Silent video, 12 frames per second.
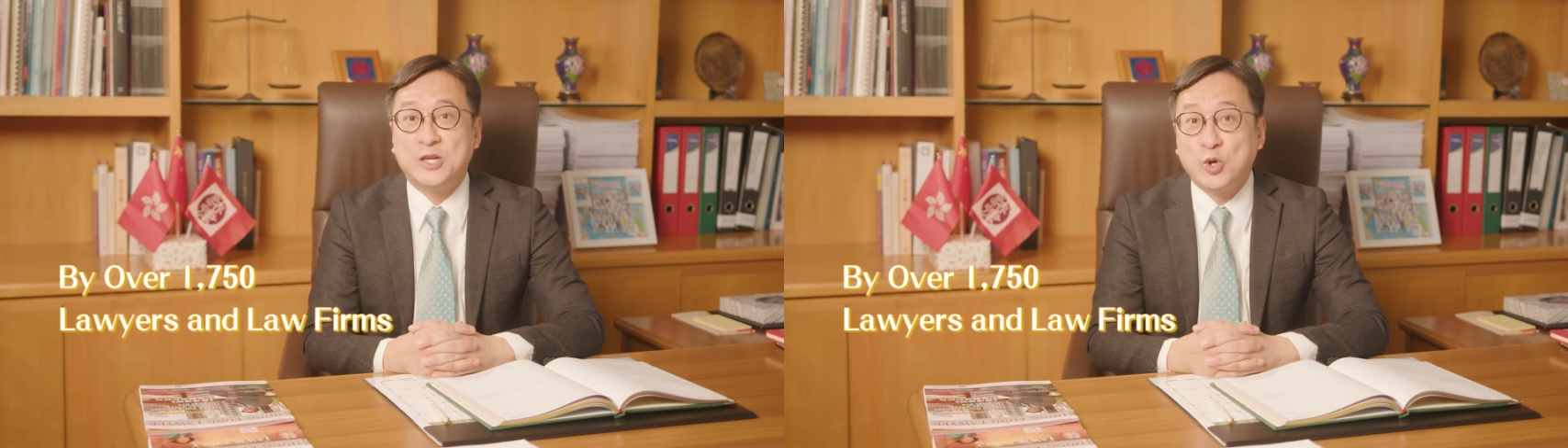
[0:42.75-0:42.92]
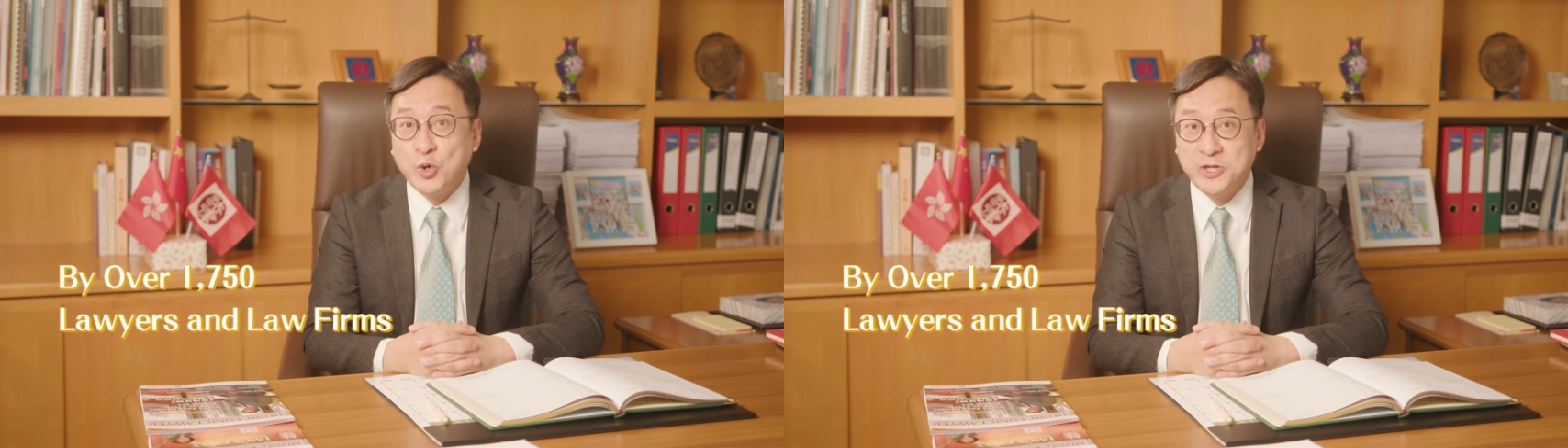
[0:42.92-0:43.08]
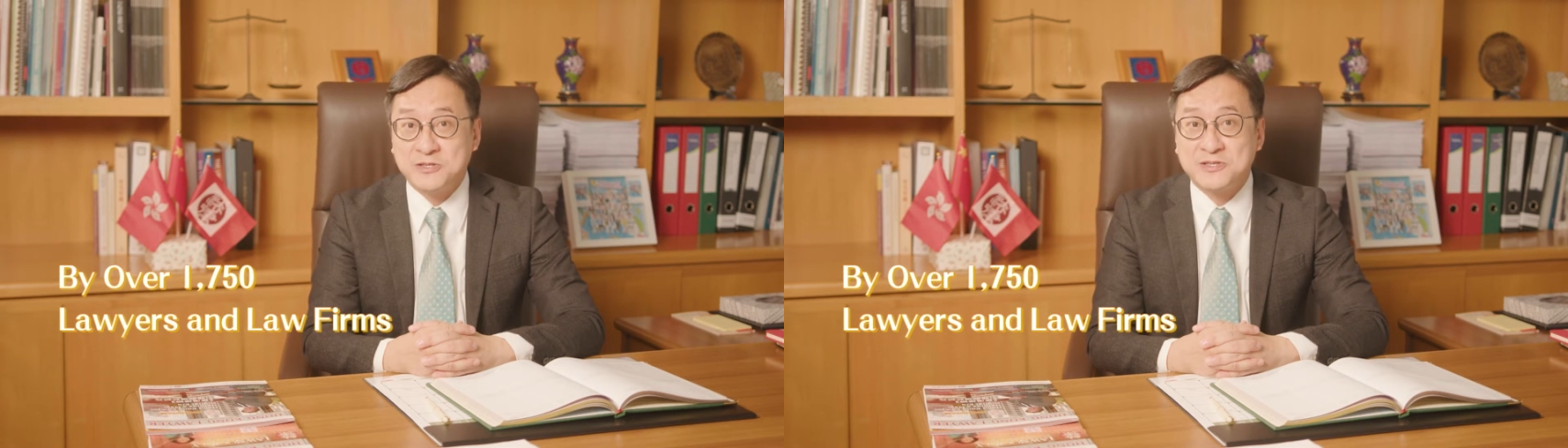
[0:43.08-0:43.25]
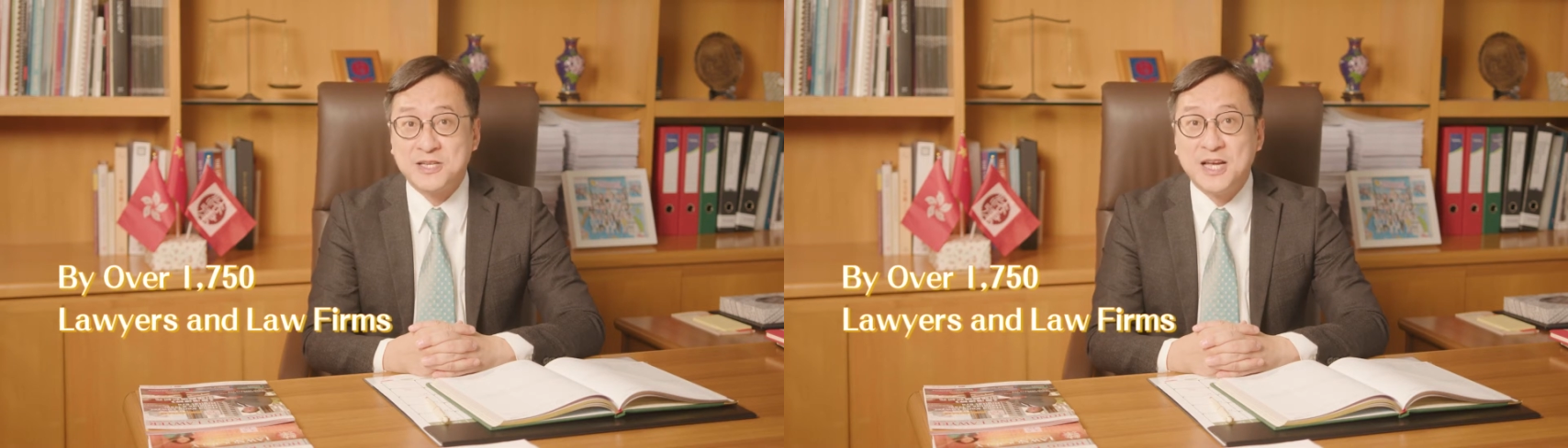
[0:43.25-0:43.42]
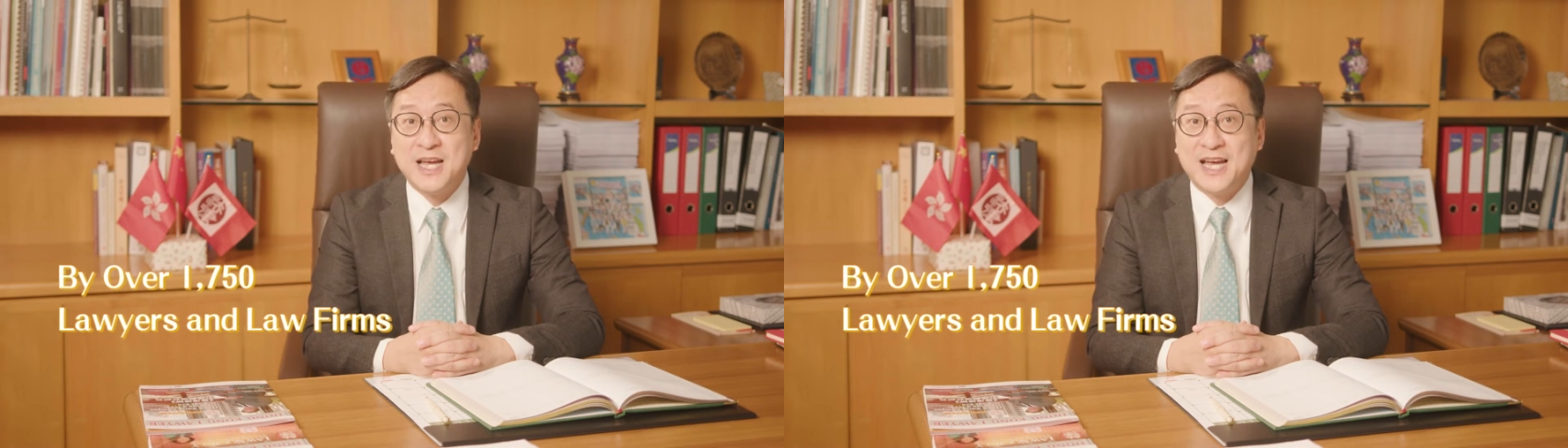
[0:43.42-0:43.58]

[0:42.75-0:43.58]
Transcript: lawyers